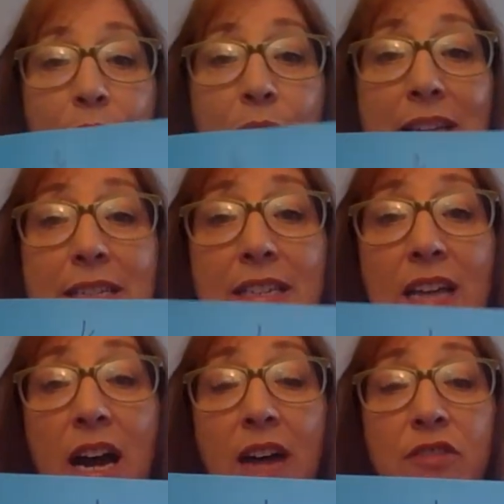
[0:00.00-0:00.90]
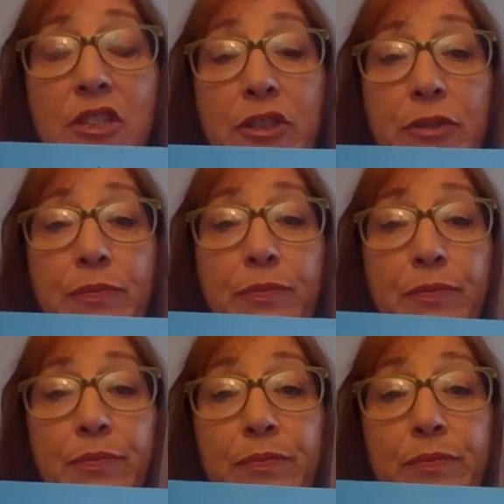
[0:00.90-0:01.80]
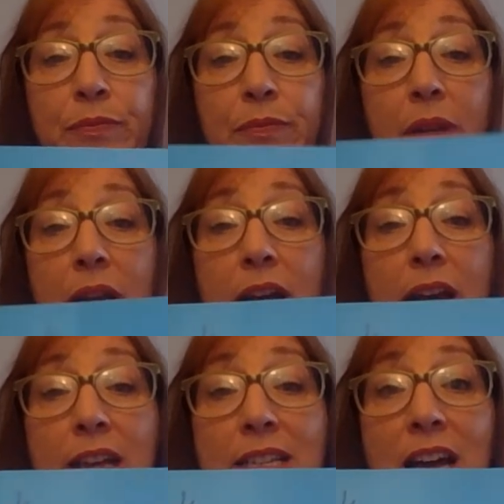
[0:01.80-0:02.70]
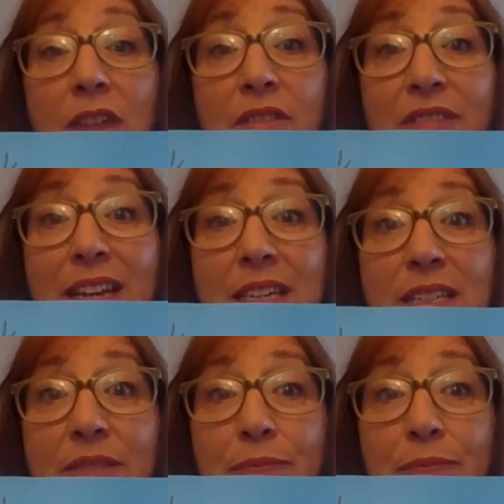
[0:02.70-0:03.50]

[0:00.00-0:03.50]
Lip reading: This is a half too. It's half of this.